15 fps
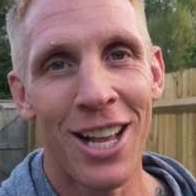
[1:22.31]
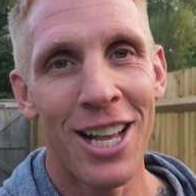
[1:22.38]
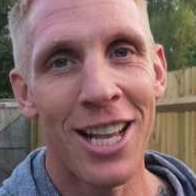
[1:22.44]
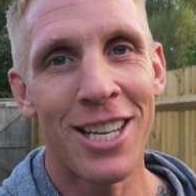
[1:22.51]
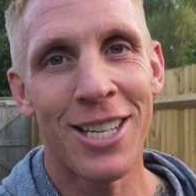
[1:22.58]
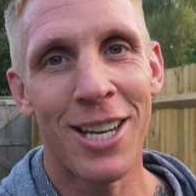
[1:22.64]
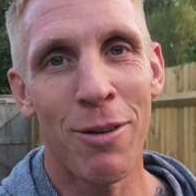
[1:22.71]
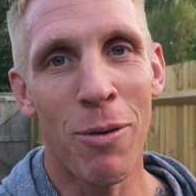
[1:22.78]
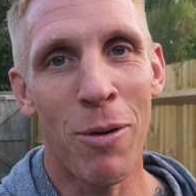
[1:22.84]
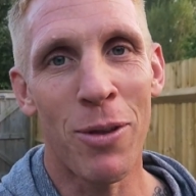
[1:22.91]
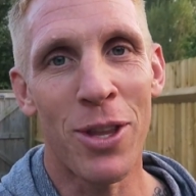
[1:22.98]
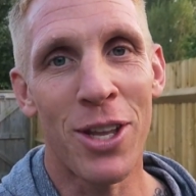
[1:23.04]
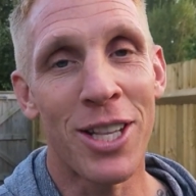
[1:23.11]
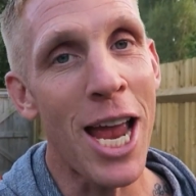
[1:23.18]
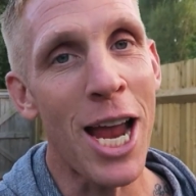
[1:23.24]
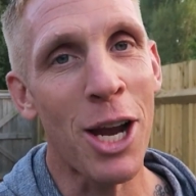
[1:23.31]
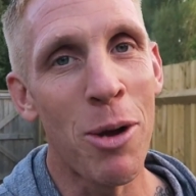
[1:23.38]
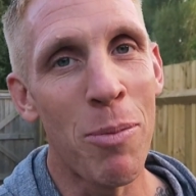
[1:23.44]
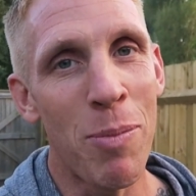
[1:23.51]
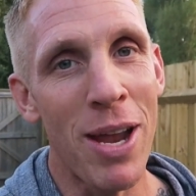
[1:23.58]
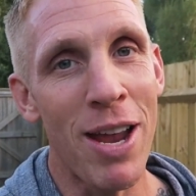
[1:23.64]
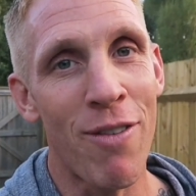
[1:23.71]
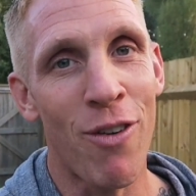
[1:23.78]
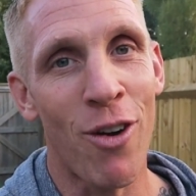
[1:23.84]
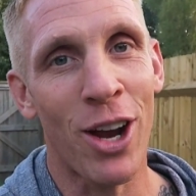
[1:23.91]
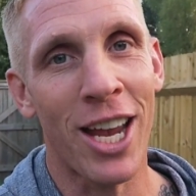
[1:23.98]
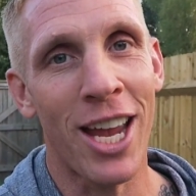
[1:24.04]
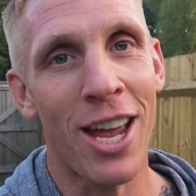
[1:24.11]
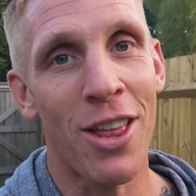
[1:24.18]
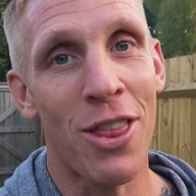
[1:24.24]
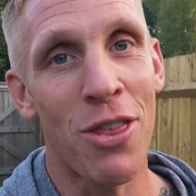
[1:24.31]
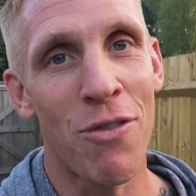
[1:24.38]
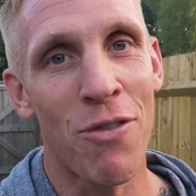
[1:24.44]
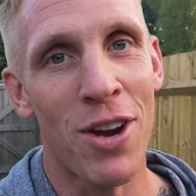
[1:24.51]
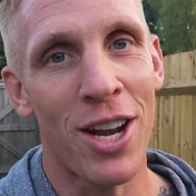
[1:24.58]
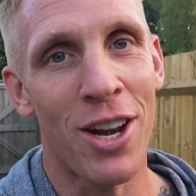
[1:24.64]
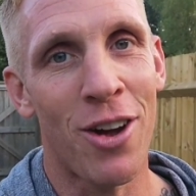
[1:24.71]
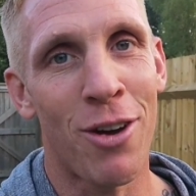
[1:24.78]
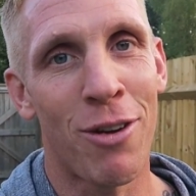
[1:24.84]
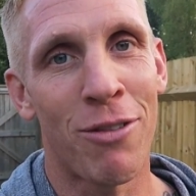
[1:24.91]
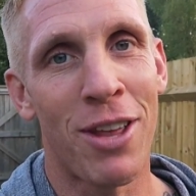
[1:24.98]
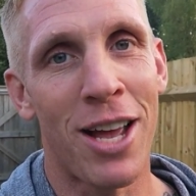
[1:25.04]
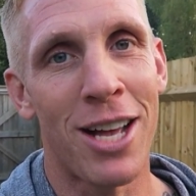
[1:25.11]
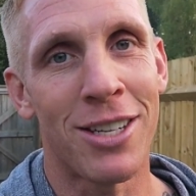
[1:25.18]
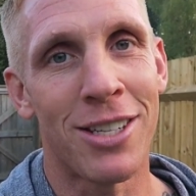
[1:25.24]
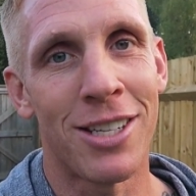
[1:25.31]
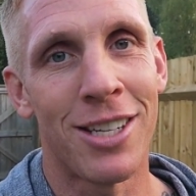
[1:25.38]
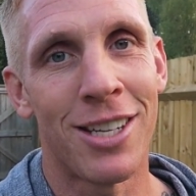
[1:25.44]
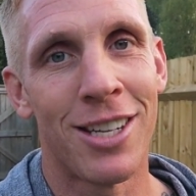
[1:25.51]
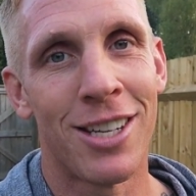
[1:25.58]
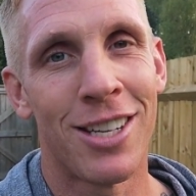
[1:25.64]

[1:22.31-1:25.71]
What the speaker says: Let's see what the dare could be if I get 3,500.